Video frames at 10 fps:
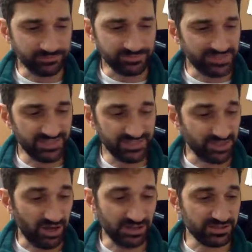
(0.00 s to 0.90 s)
He's just
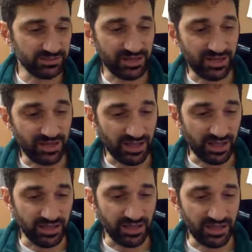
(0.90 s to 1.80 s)
awesome,
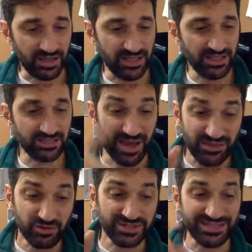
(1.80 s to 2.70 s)
and
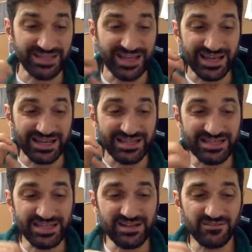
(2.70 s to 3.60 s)
Matthew is the
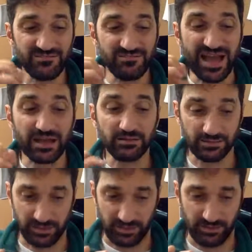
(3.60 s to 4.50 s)
Dean of
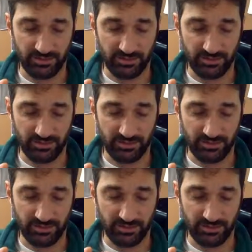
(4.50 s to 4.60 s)
Faculty